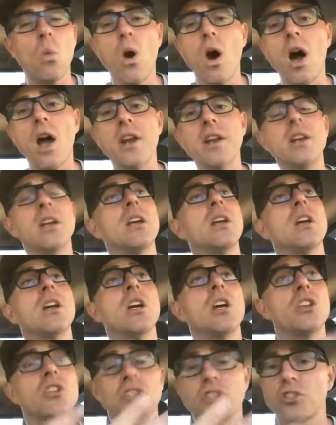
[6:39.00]
One,
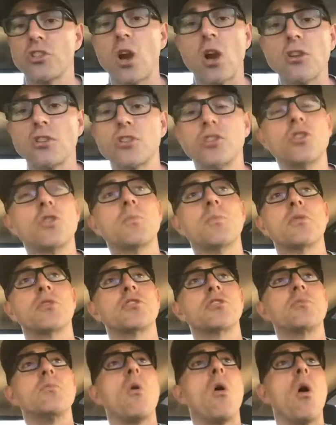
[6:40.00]
start super
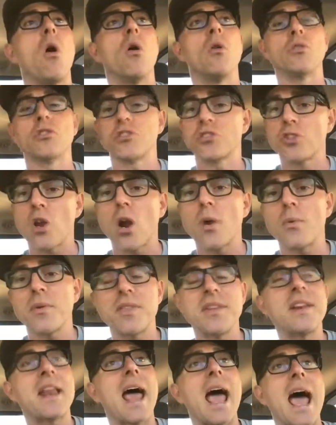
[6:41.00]
small. Start
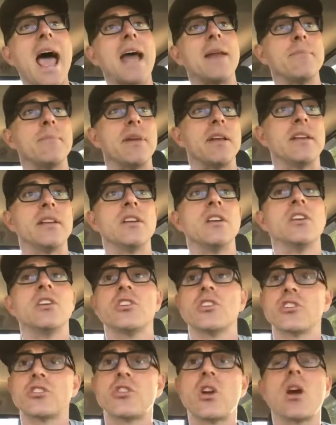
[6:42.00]
with an admin.
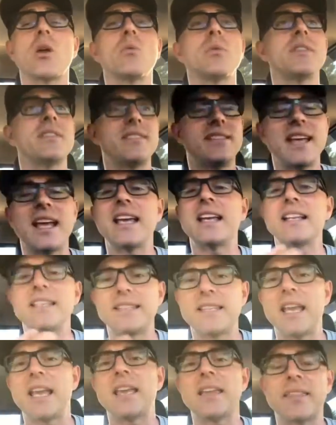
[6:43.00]
Start with day to
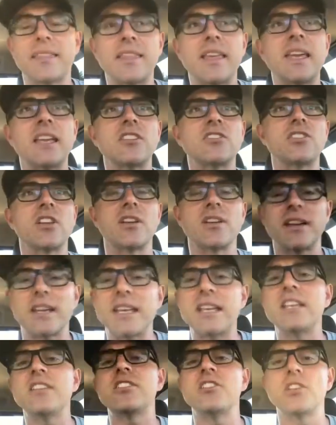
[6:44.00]
day things that
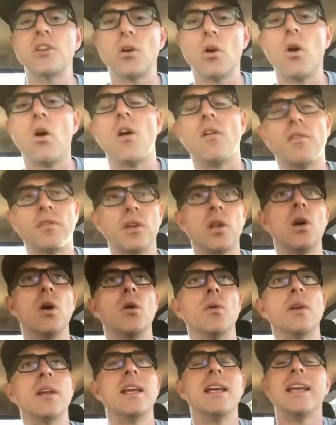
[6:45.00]
are easy to
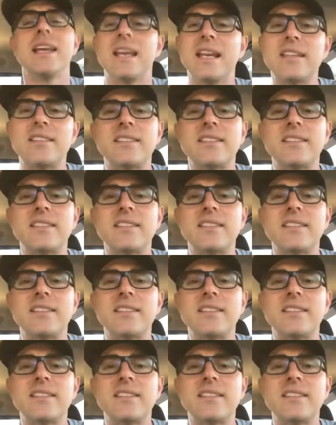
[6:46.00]
offload.